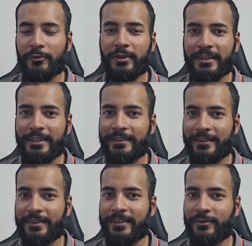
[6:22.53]

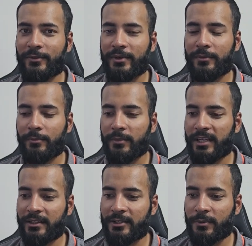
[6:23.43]
details in
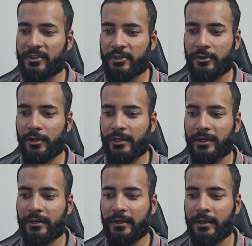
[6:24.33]
this picture
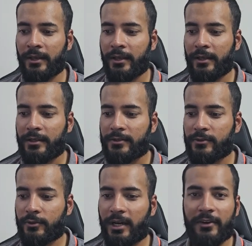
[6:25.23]
already.
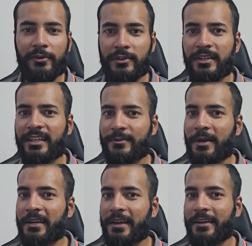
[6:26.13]
So I wasn't
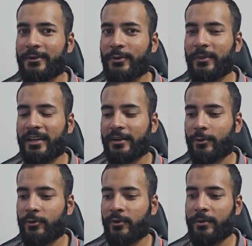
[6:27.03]
expecting it to make a
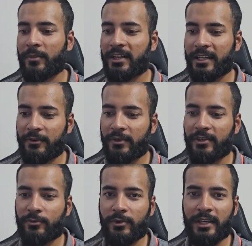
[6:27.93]
good one, but
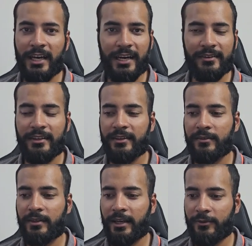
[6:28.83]
anyways, we had
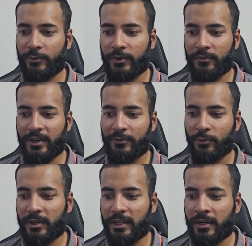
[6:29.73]
this and we
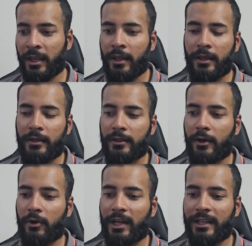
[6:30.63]
went with it.
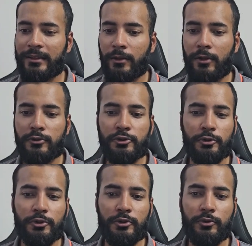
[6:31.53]
Now I'll also
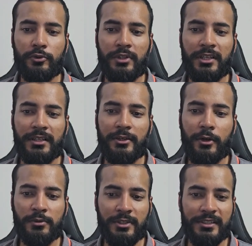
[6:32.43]
show you the other
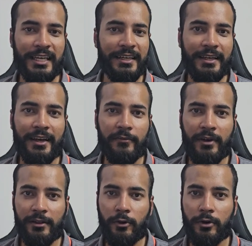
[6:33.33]
options that I have
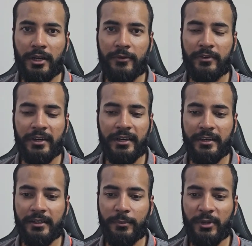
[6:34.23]
unlocked after
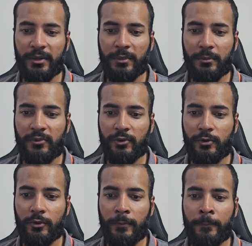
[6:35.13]
getting the premium.
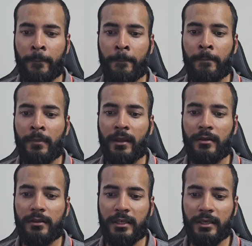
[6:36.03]
So
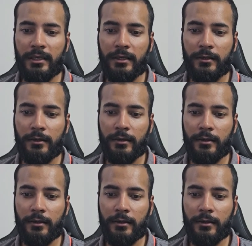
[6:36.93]
the